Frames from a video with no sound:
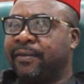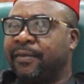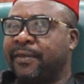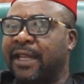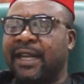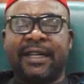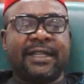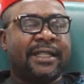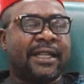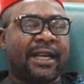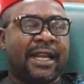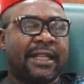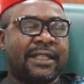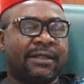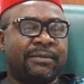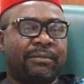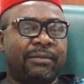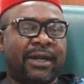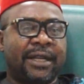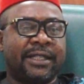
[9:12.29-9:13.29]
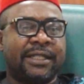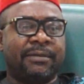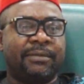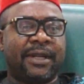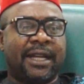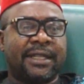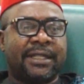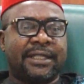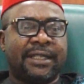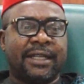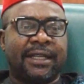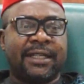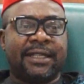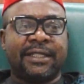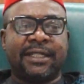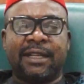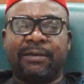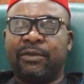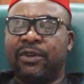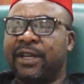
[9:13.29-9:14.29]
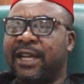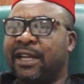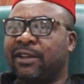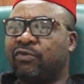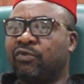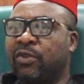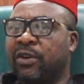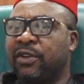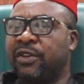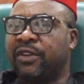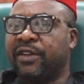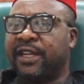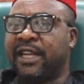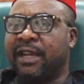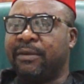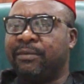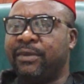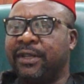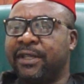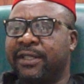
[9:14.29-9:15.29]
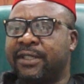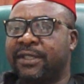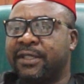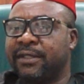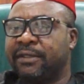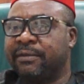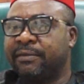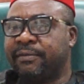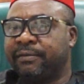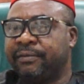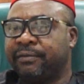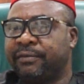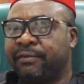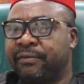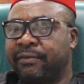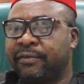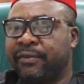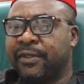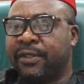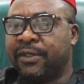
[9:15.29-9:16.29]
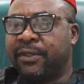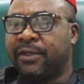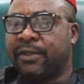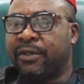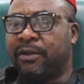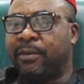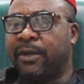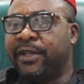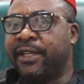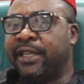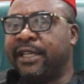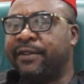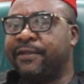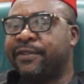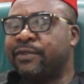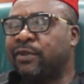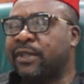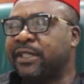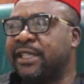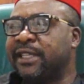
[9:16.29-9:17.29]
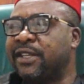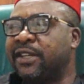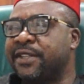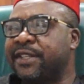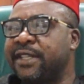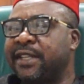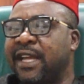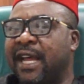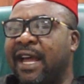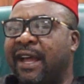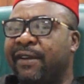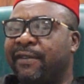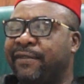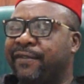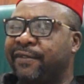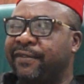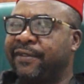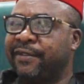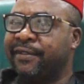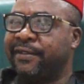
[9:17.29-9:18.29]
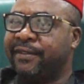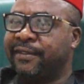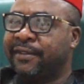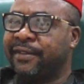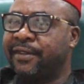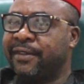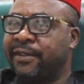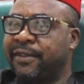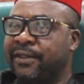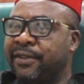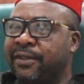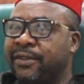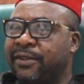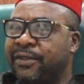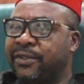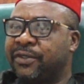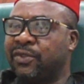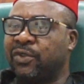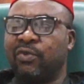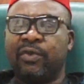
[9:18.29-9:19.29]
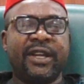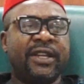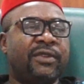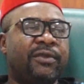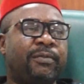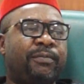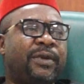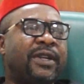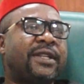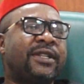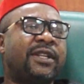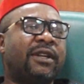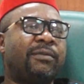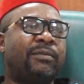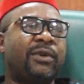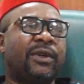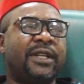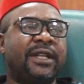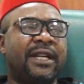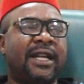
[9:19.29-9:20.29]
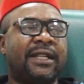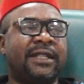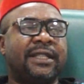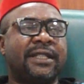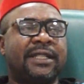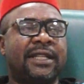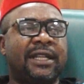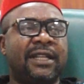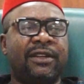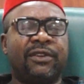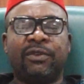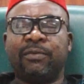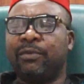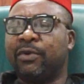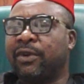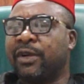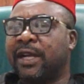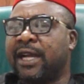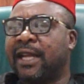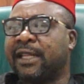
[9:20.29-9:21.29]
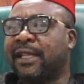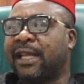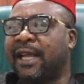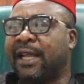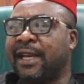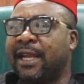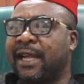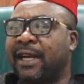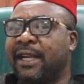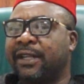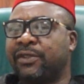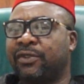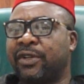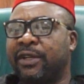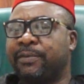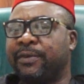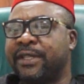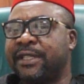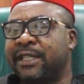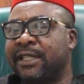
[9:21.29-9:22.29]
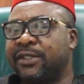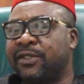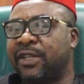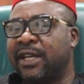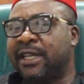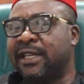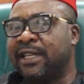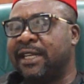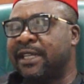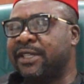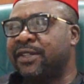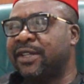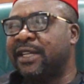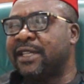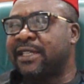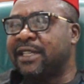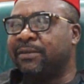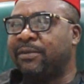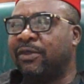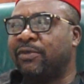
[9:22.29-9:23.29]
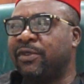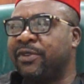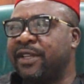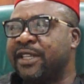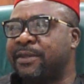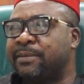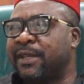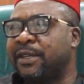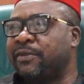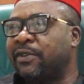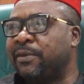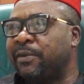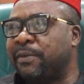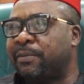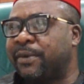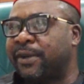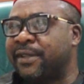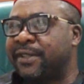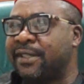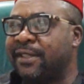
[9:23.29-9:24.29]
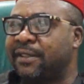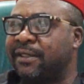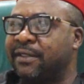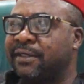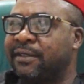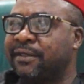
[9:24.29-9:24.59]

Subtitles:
There is a Latin maxim that says, "Nemo dat quod non habit." Nobody gives what he doesn't have. So when you pick somebody that is selling up broker at Ariaria to represent you at the National Assembly, what do you expect from the person?